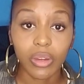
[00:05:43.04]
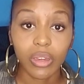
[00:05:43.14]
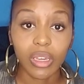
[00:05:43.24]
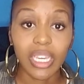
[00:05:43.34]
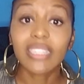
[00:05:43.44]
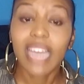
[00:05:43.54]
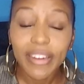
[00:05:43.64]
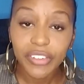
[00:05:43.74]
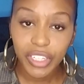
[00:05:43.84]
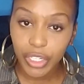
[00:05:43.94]
He's
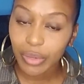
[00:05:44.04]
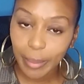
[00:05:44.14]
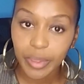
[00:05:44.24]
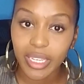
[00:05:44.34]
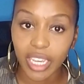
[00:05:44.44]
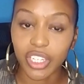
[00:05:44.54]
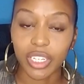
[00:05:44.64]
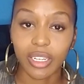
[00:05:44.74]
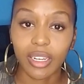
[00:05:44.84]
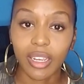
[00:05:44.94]
covering your
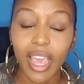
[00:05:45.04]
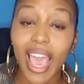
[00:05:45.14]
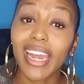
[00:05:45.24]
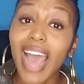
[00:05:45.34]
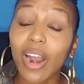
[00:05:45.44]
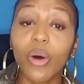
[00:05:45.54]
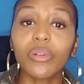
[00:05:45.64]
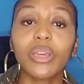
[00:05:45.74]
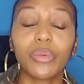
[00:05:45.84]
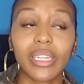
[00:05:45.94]
reputation. And not
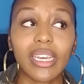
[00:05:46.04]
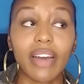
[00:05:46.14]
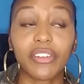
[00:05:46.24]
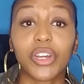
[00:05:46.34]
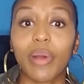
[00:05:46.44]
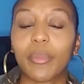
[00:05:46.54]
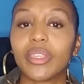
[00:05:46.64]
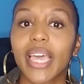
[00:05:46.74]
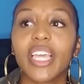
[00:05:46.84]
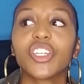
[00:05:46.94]
only will he cover your
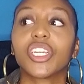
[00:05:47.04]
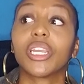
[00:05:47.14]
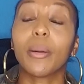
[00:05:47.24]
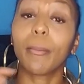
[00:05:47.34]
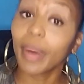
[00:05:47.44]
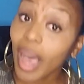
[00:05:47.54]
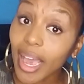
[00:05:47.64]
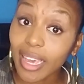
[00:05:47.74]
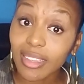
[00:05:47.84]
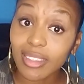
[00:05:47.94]
reputation,
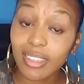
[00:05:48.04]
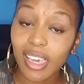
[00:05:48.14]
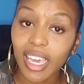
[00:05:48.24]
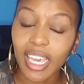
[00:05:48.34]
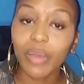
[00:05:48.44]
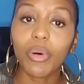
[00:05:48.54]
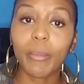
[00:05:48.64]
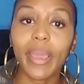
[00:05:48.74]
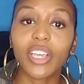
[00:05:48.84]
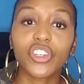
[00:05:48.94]
but he will
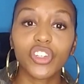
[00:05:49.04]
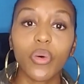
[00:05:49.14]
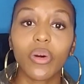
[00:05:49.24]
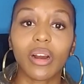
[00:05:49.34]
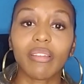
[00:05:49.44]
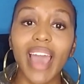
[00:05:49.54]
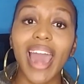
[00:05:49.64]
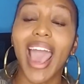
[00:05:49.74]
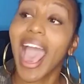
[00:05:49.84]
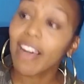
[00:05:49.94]
make sure
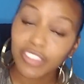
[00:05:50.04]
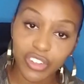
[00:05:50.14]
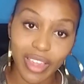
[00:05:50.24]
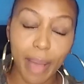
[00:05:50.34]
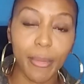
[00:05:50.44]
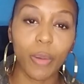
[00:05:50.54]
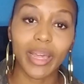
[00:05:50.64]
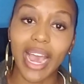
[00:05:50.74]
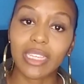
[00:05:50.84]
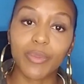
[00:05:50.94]
that after that moment
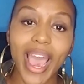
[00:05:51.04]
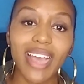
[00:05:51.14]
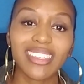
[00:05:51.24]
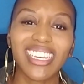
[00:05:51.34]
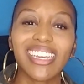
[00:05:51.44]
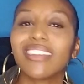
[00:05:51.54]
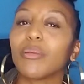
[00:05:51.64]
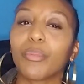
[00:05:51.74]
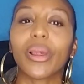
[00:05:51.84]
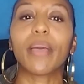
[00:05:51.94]
has passed, he
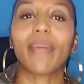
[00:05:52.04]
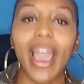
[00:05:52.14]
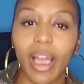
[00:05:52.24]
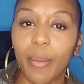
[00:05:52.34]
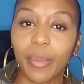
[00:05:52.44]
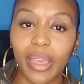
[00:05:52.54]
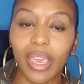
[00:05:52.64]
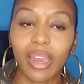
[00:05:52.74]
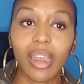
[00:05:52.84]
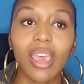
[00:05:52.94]
doesn't bring it back up
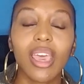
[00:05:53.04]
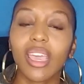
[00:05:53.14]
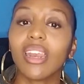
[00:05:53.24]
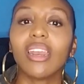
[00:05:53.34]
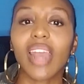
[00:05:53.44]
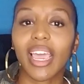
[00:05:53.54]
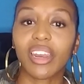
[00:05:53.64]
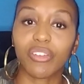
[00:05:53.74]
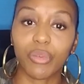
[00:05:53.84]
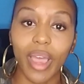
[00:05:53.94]
again in a
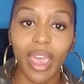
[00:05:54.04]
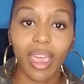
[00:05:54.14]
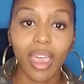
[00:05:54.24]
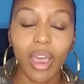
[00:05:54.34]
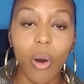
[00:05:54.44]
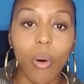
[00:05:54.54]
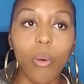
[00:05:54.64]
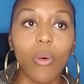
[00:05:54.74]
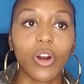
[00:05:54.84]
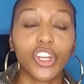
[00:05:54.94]
negative way
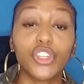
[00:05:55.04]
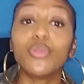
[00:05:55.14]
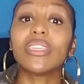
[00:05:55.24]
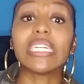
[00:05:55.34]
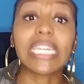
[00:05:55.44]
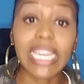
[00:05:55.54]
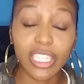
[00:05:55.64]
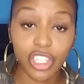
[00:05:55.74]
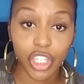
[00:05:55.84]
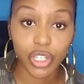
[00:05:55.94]
or use it
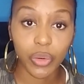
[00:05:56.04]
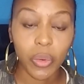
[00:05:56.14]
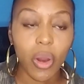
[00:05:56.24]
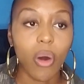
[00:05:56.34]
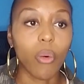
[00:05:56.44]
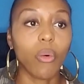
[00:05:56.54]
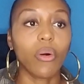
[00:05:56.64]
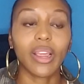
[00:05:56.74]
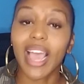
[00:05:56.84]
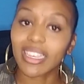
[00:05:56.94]
against you. Or
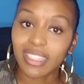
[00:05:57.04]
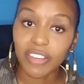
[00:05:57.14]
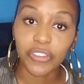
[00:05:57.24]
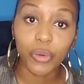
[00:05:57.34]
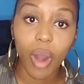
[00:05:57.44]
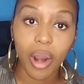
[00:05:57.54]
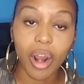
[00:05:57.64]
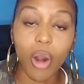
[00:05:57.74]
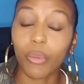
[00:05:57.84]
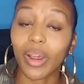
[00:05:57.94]
yes, if you are
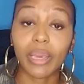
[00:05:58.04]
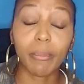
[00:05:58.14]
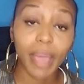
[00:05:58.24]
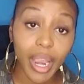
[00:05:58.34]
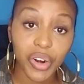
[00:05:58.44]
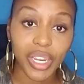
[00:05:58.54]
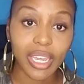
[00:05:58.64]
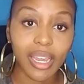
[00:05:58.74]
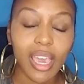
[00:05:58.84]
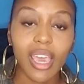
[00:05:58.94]
already
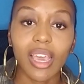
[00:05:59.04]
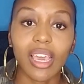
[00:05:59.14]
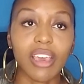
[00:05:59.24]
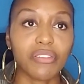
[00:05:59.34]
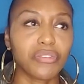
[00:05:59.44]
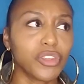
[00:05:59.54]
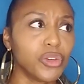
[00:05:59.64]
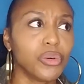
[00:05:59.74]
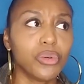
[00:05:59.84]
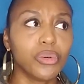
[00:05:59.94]
married, if
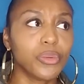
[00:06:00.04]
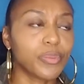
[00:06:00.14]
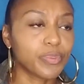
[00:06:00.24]
you,